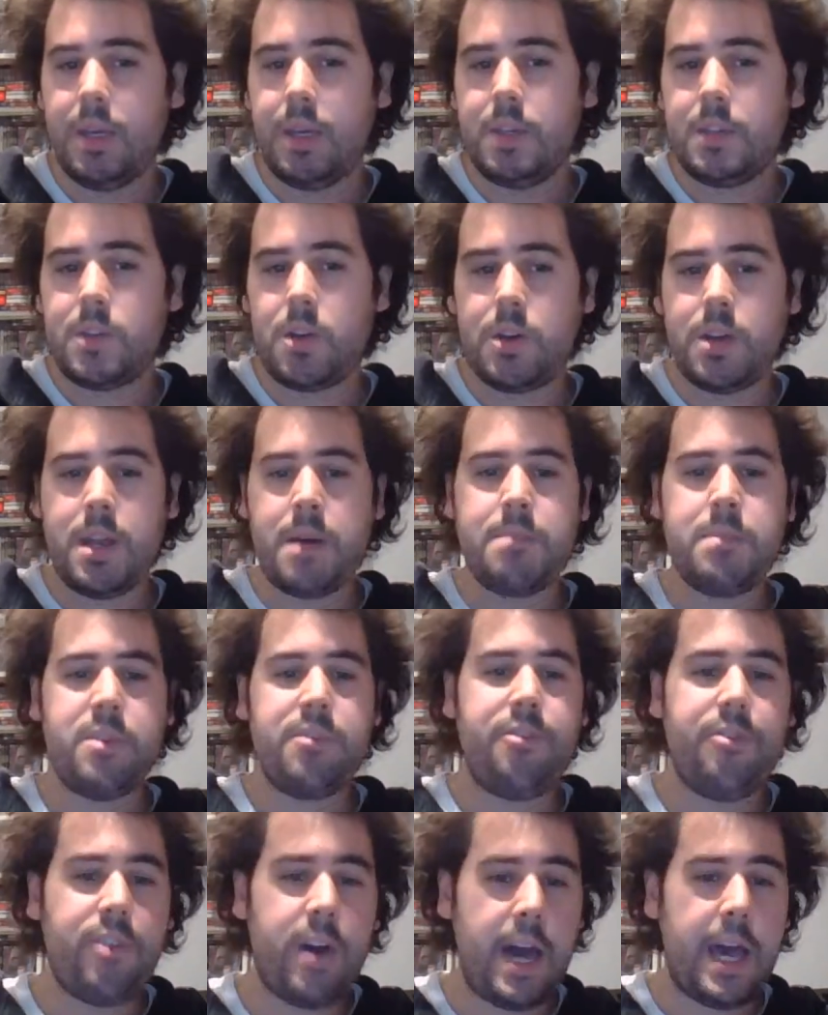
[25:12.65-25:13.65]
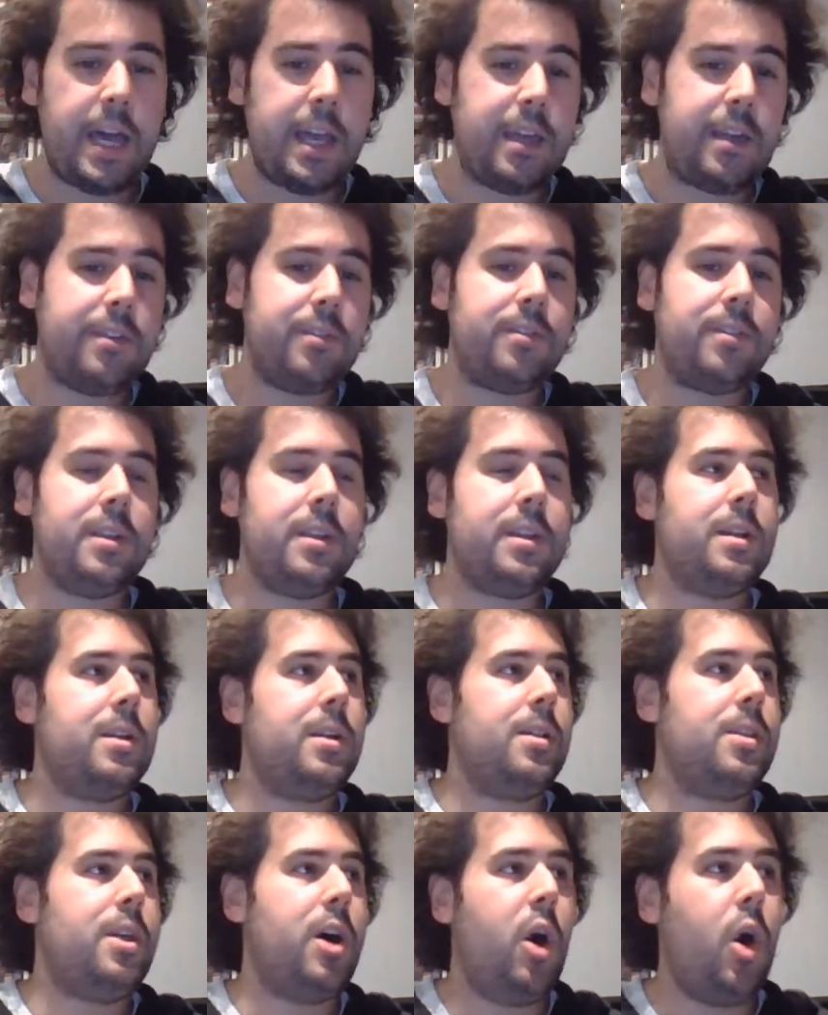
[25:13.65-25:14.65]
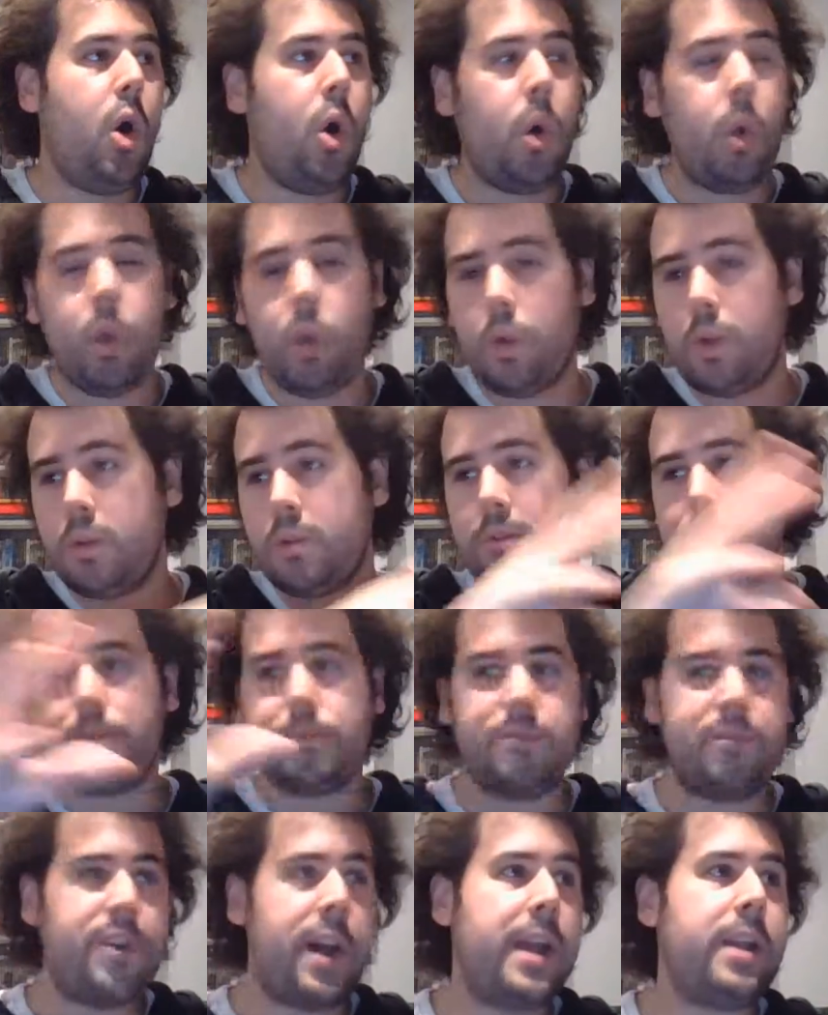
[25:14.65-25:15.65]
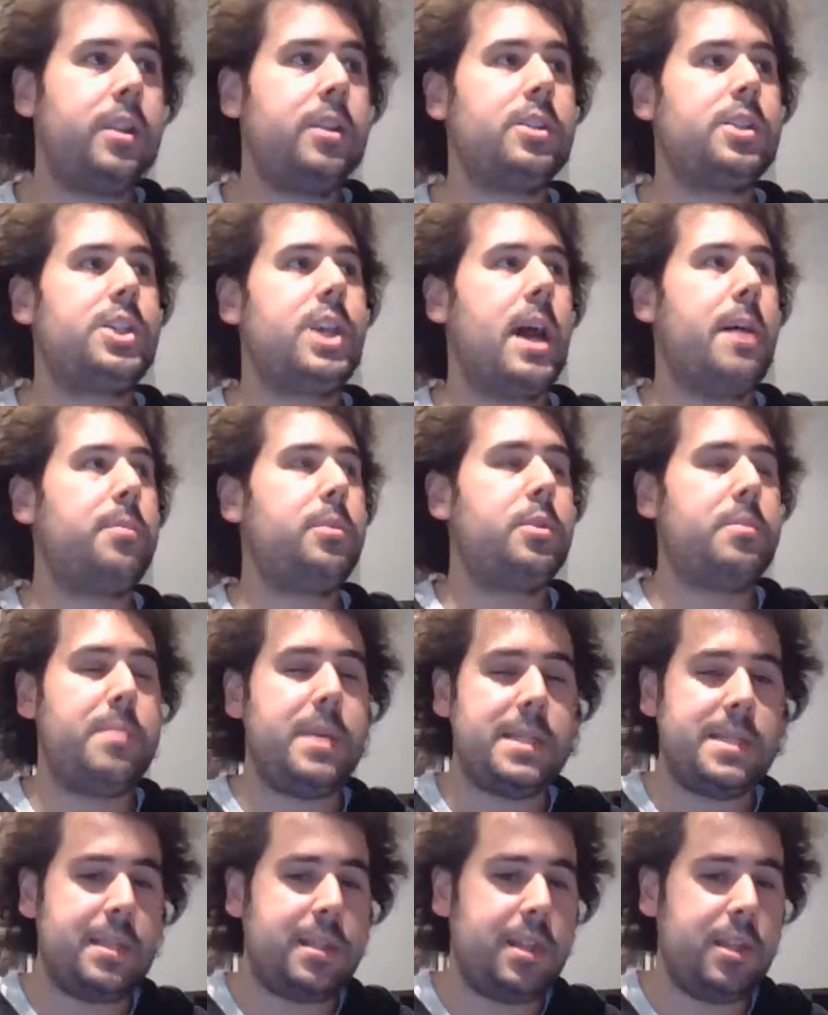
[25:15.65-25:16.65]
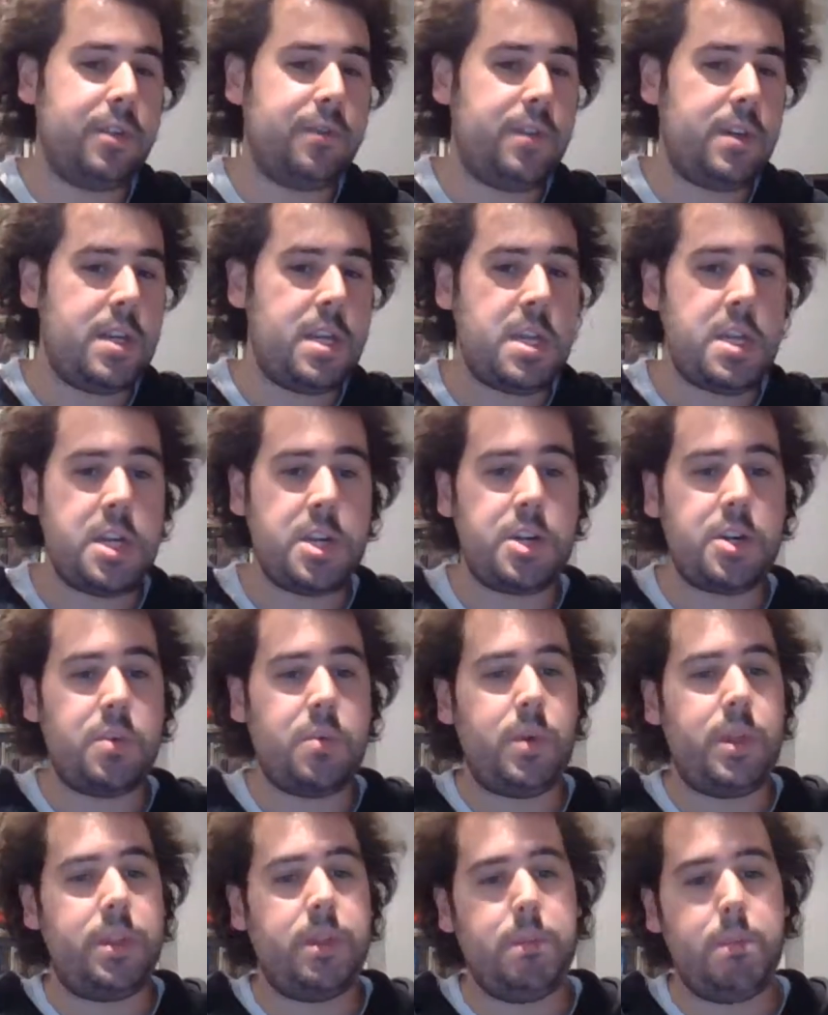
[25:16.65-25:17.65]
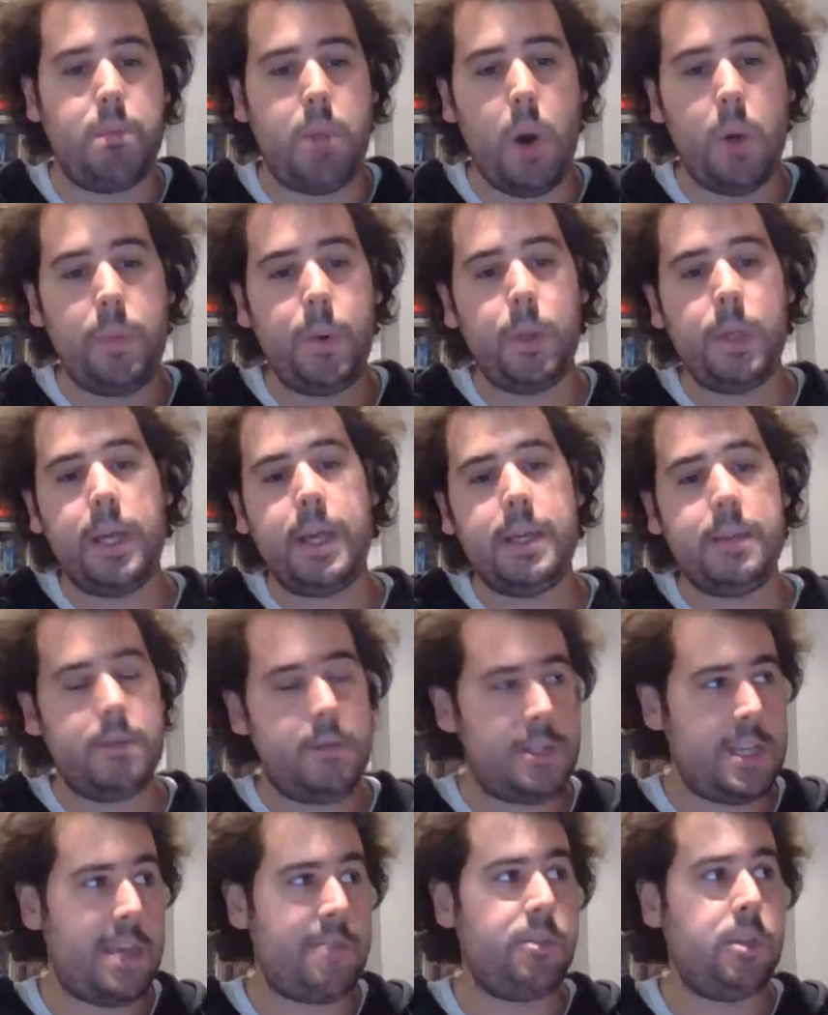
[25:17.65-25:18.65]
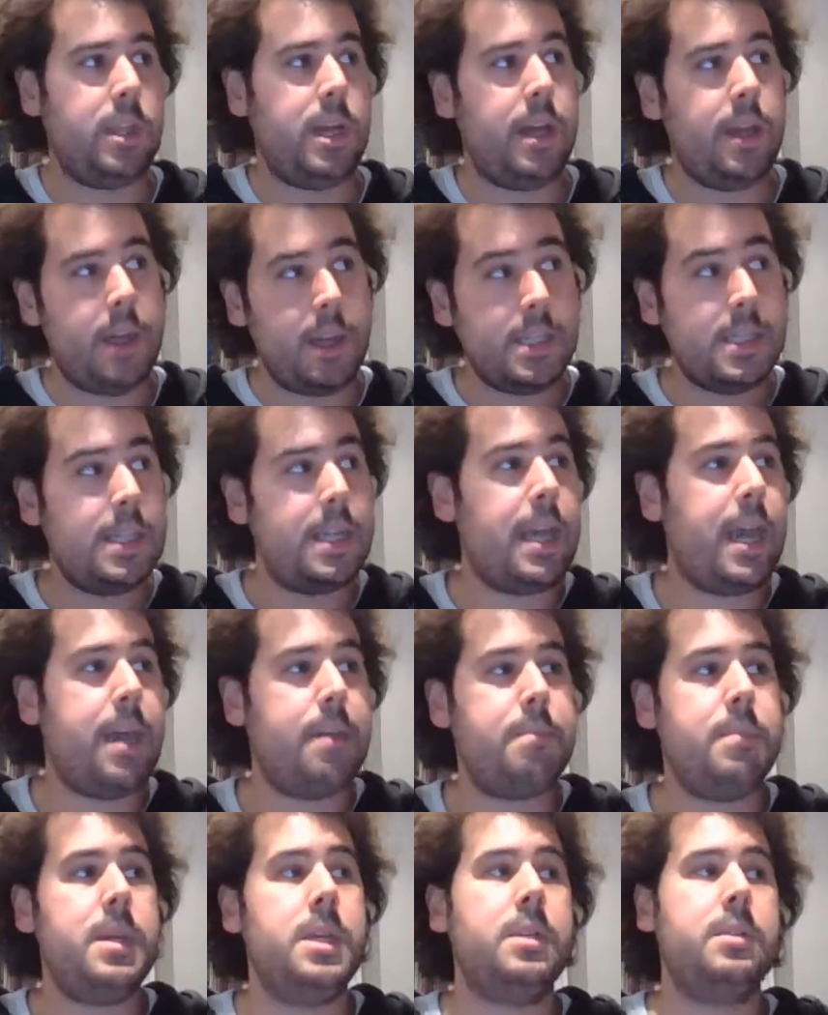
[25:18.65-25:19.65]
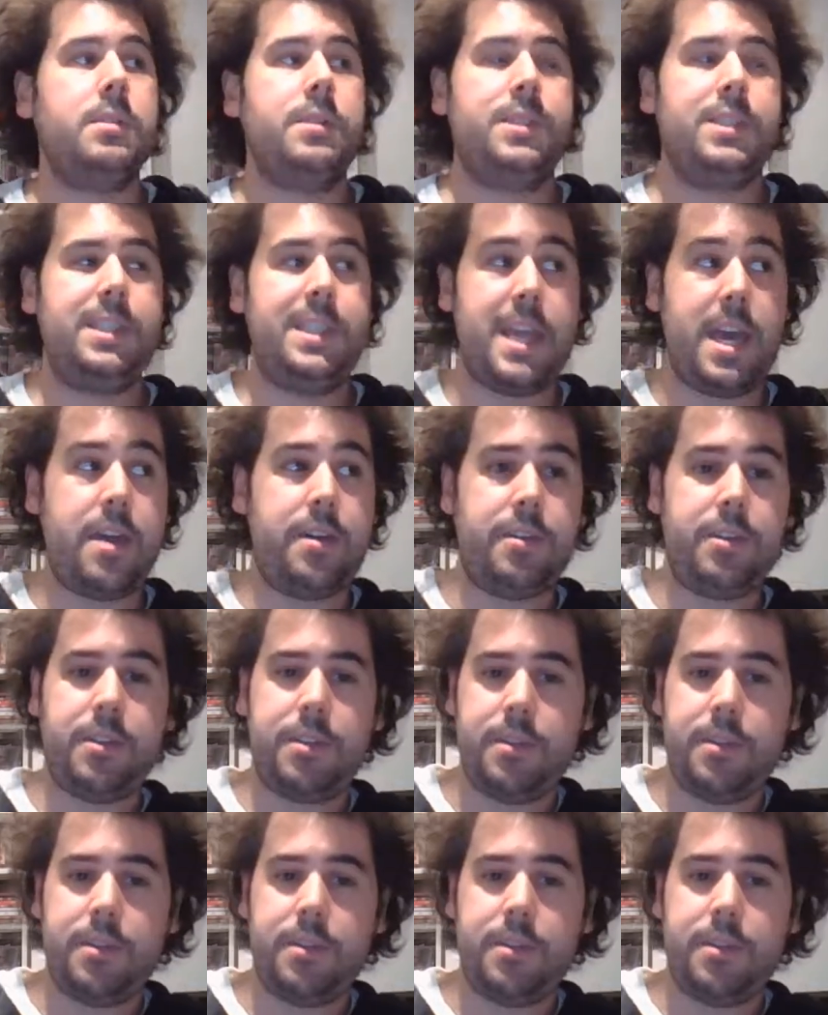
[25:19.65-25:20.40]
So number 5, the whole final chapter basically of Nier with Popula, Devula, and Emil's death.